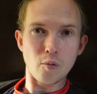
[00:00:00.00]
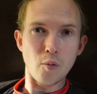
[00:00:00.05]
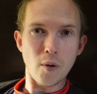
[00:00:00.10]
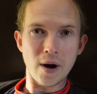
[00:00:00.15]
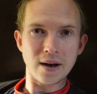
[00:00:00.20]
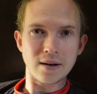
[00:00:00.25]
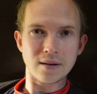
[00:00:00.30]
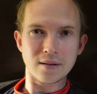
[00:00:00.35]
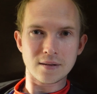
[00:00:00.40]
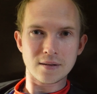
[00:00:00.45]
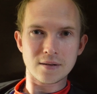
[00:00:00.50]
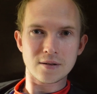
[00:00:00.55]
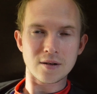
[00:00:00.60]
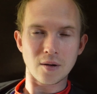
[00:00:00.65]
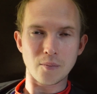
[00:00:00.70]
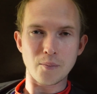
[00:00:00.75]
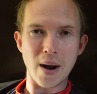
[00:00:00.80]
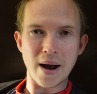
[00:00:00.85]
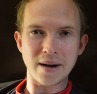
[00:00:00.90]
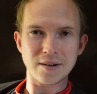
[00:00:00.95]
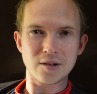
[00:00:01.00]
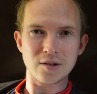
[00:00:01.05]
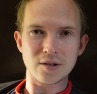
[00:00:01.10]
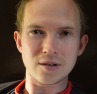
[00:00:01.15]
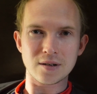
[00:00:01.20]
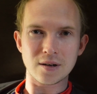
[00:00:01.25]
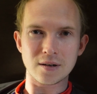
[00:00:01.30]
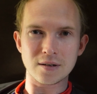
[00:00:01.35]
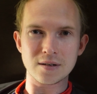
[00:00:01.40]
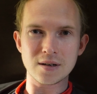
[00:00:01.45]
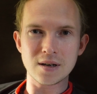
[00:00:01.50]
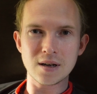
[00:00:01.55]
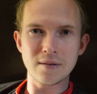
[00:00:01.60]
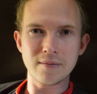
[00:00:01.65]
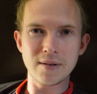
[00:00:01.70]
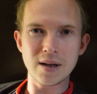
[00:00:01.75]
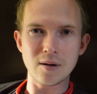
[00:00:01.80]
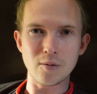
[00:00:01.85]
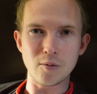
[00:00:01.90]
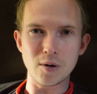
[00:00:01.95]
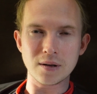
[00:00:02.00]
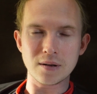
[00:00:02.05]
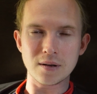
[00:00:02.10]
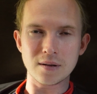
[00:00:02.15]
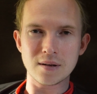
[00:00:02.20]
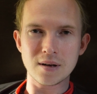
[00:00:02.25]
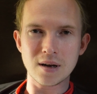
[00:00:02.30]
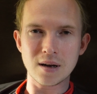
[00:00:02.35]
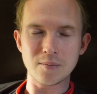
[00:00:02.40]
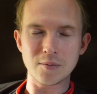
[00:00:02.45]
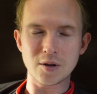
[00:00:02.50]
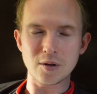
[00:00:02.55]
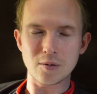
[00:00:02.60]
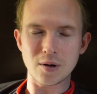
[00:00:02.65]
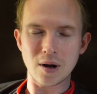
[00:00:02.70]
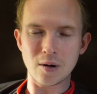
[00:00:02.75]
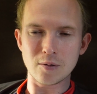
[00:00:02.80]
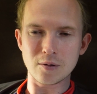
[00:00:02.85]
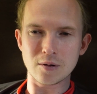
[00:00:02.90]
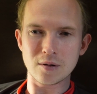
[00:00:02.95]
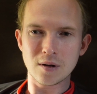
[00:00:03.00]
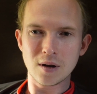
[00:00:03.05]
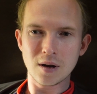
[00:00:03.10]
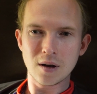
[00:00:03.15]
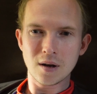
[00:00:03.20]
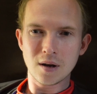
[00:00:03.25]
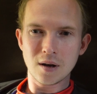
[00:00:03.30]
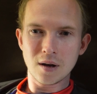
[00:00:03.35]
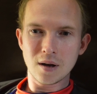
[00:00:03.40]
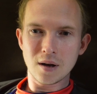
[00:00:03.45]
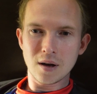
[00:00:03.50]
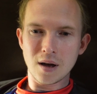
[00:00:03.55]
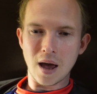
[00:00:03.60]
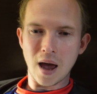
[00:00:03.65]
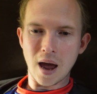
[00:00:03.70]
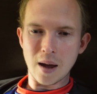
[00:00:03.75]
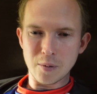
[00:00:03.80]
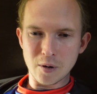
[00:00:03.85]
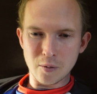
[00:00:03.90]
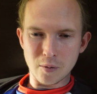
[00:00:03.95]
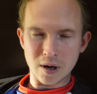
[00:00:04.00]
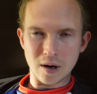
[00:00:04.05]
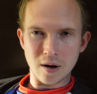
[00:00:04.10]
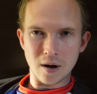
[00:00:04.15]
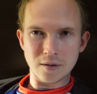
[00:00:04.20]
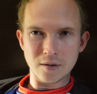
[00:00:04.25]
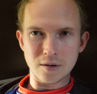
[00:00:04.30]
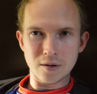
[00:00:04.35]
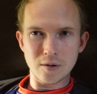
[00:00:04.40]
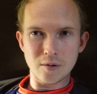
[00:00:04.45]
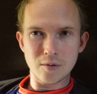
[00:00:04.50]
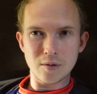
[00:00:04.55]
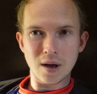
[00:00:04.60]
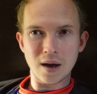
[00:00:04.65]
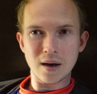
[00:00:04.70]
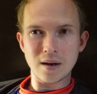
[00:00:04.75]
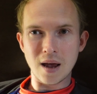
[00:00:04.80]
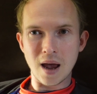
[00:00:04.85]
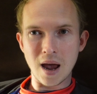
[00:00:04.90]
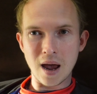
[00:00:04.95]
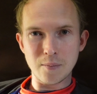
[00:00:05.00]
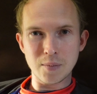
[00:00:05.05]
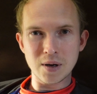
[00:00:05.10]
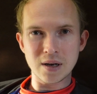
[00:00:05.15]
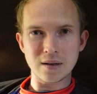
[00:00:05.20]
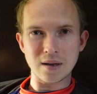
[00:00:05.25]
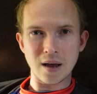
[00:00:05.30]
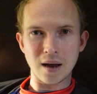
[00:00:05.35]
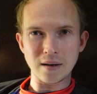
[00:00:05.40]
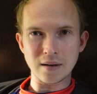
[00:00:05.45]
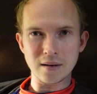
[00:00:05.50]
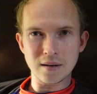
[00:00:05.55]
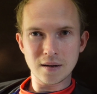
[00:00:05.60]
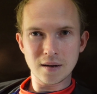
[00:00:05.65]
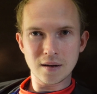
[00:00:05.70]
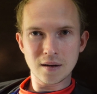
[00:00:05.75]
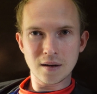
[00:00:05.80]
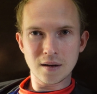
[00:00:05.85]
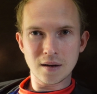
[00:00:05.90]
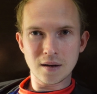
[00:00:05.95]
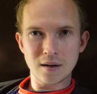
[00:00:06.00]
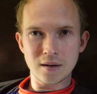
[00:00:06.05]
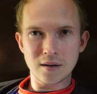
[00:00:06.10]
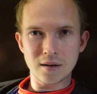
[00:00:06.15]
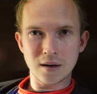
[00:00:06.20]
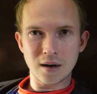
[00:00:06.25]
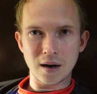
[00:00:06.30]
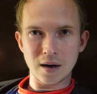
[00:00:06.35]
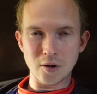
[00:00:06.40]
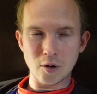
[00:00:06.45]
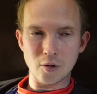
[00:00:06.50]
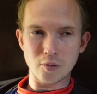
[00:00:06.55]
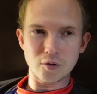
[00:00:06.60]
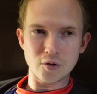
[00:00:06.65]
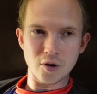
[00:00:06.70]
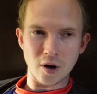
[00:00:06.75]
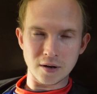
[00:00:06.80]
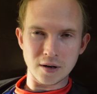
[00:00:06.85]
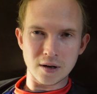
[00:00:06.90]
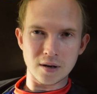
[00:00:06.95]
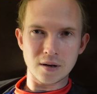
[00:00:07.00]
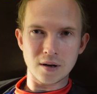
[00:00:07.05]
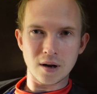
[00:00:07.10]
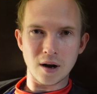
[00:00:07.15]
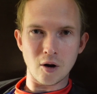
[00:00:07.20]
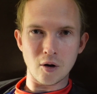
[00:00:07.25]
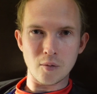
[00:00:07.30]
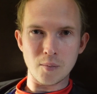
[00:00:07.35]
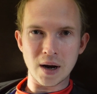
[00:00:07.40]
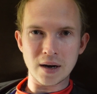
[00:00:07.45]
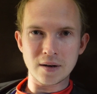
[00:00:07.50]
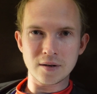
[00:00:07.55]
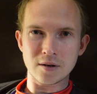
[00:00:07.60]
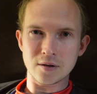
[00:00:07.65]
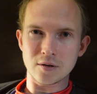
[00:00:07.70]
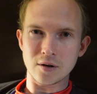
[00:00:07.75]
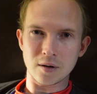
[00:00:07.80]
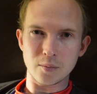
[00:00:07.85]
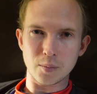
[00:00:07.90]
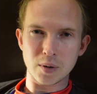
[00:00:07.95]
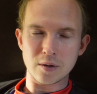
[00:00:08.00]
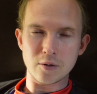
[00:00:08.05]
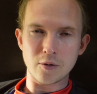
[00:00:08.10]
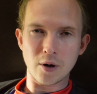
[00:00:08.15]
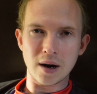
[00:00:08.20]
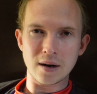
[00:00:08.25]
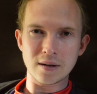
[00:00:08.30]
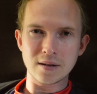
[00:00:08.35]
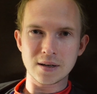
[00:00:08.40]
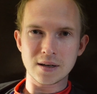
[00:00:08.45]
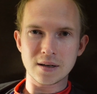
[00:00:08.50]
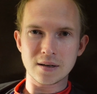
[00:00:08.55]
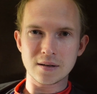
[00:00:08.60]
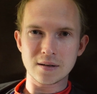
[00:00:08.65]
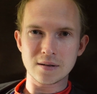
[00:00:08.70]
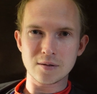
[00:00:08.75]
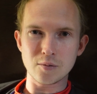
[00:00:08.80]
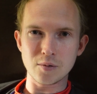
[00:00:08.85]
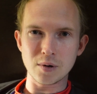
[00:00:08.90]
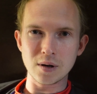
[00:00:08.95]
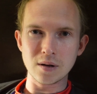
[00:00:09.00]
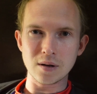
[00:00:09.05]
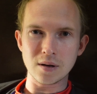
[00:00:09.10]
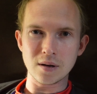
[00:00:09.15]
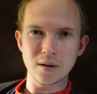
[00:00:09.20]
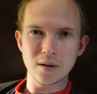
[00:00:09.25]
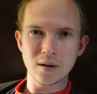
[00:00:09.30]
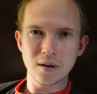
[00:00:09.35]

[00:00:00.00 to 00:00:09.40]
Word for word: win some matches on TV with the team. So that was happy we got to do that. Happy that I know Johnny, our manager, John Petrackley, is really,